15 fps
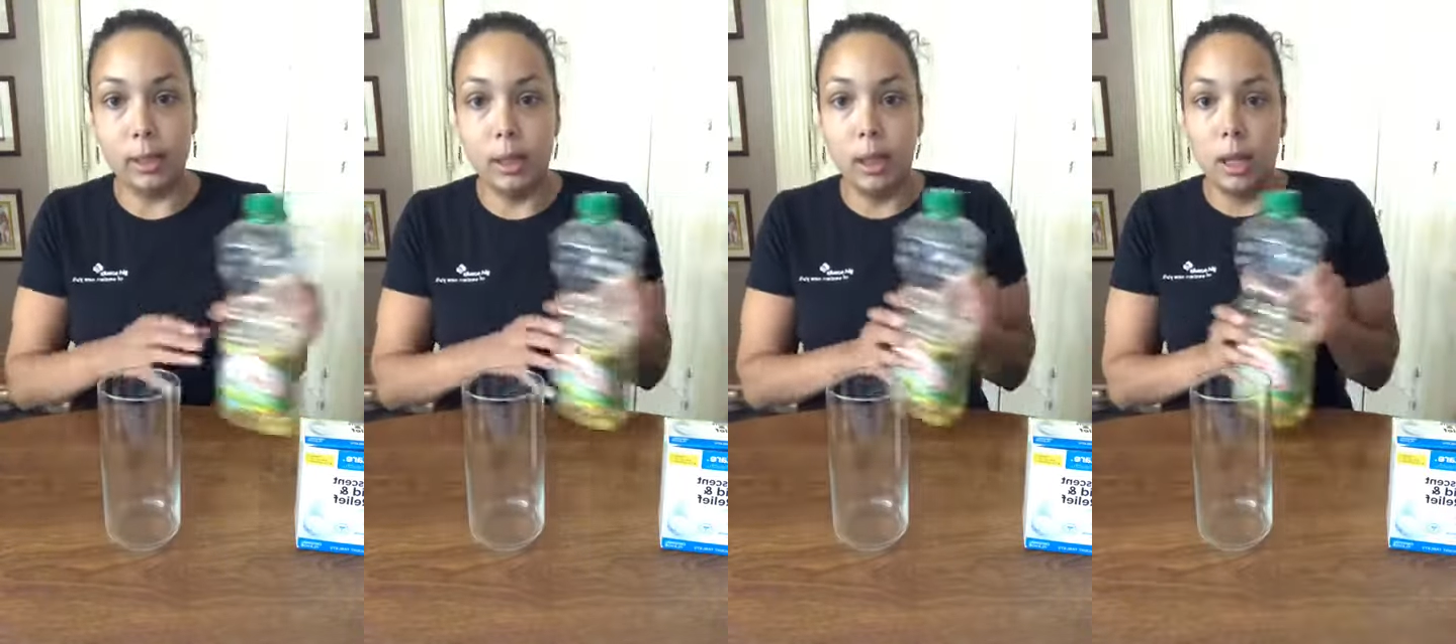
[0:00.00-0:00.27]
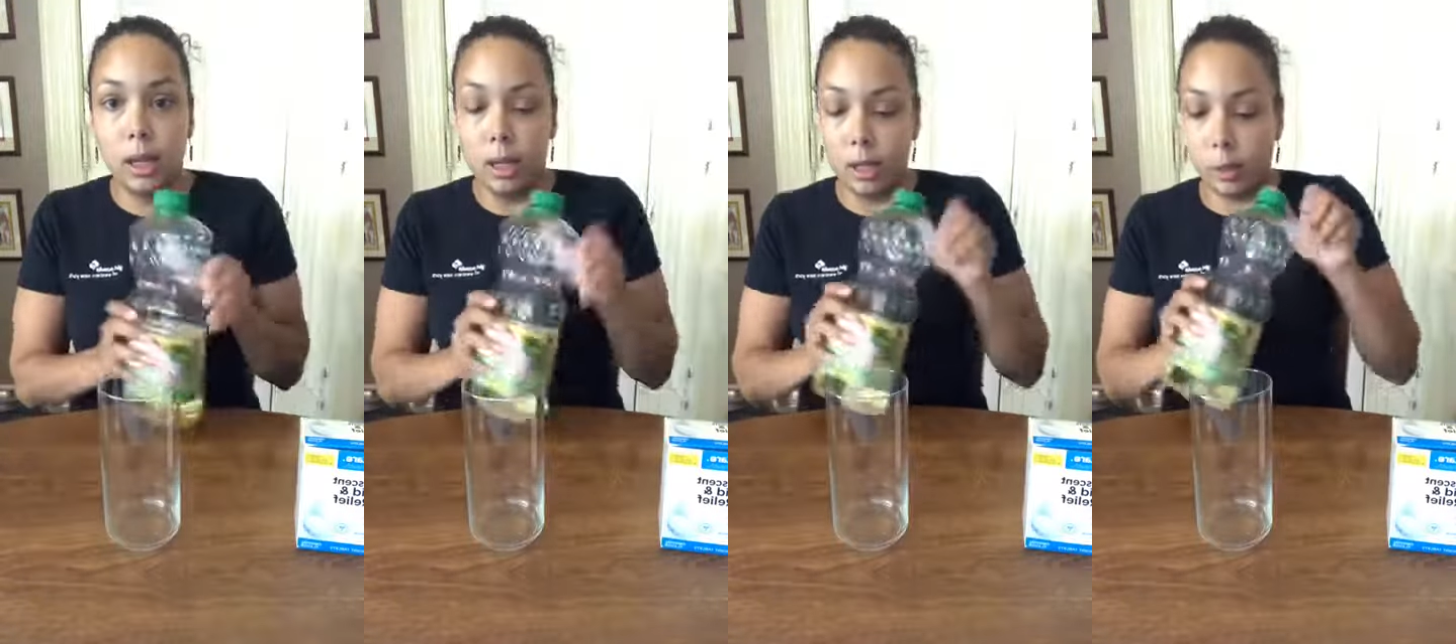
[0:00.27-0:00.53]

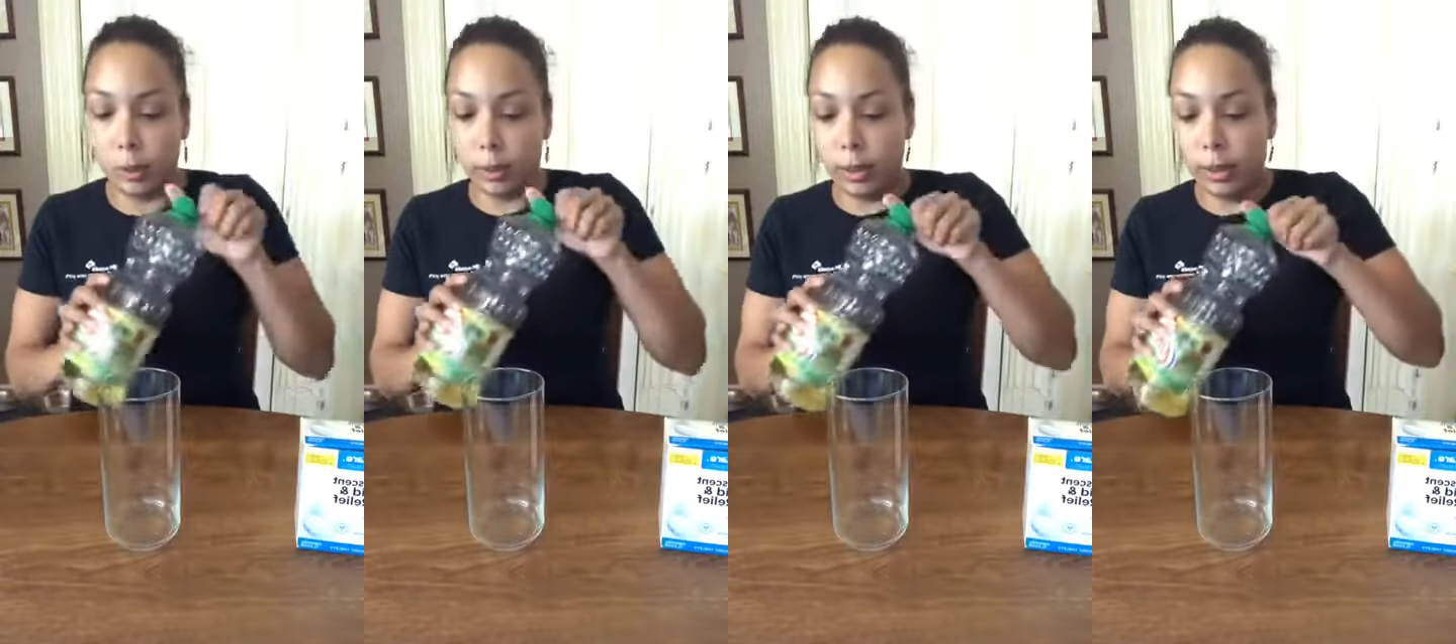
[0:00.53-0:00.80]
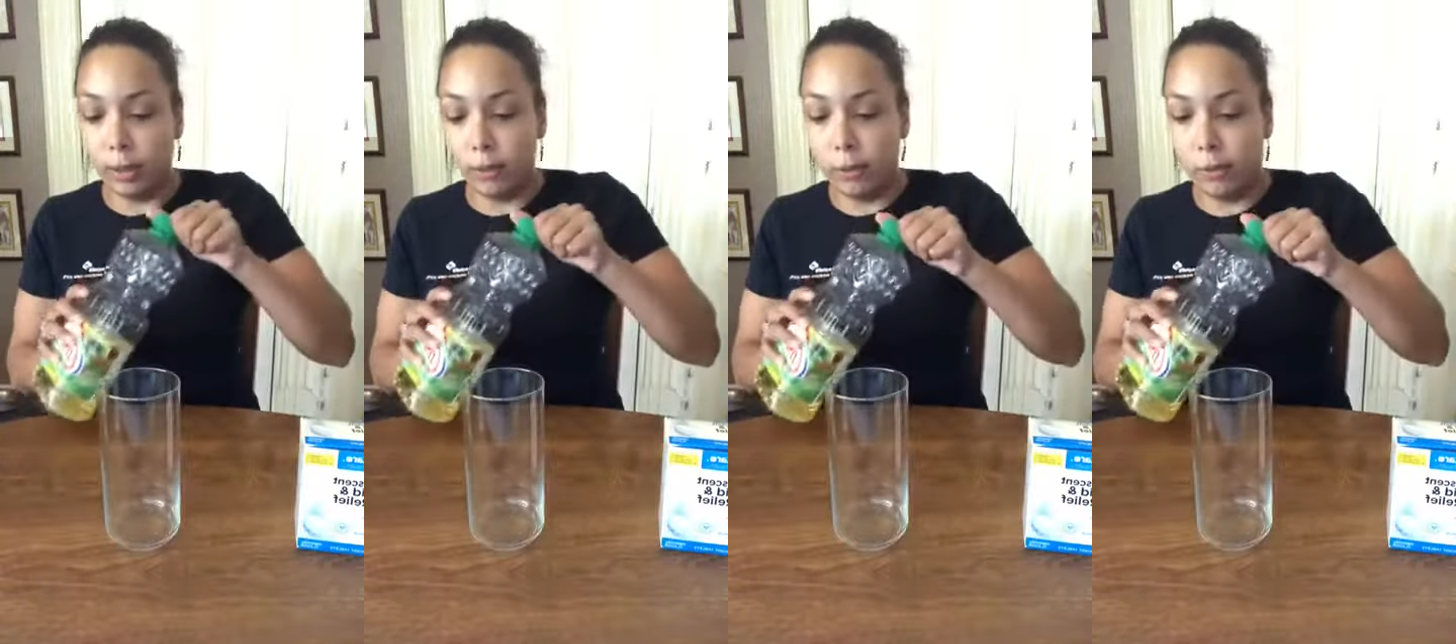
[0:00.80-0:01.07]
is we're gonna
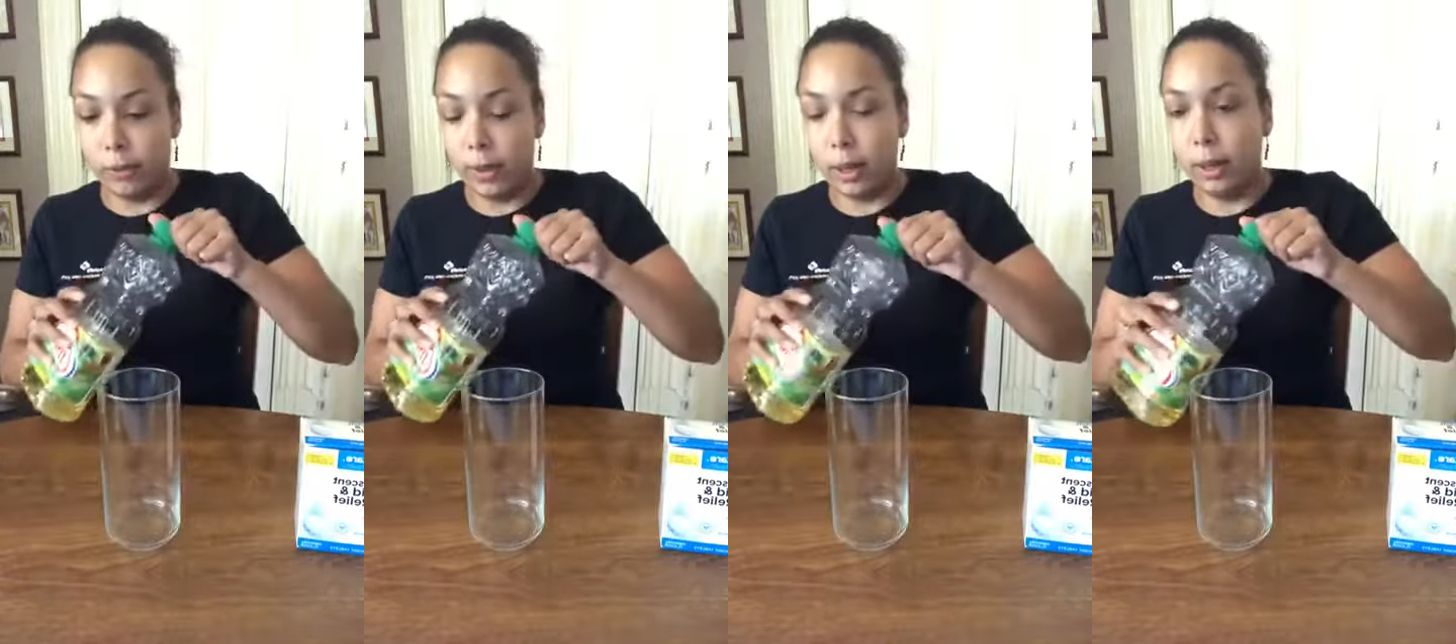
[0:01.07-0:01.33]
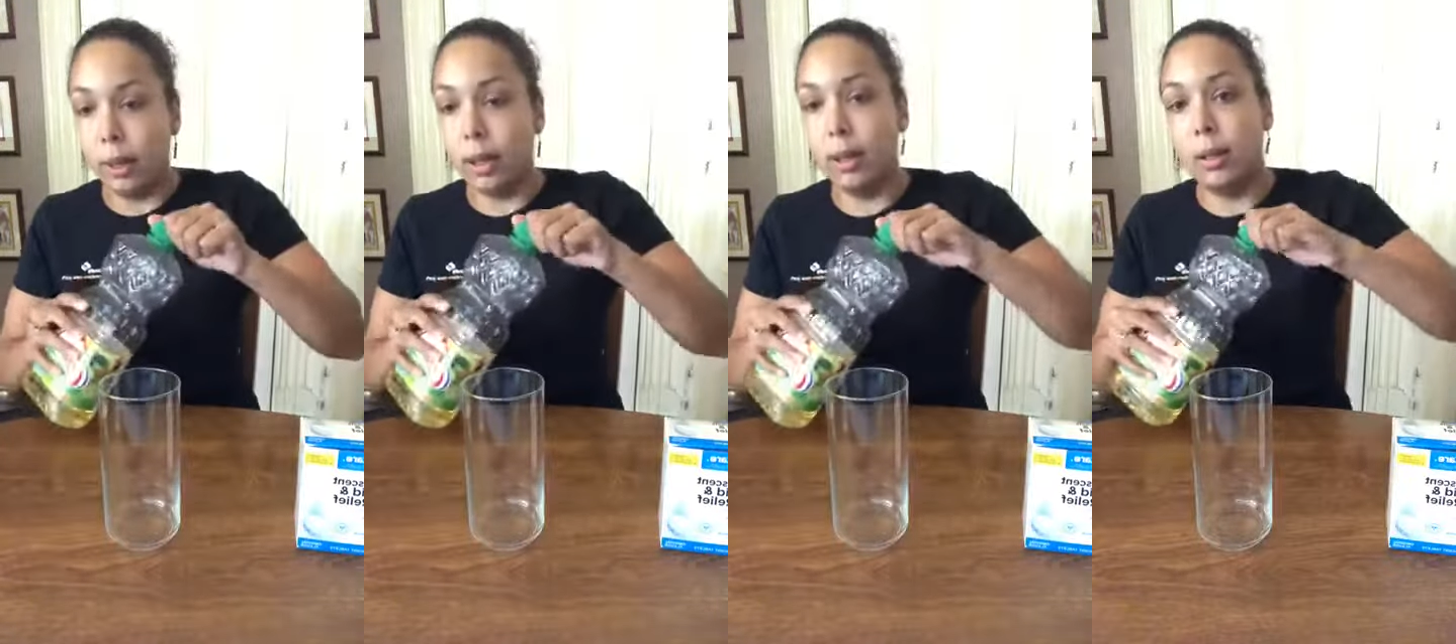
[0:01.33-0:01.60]
fill it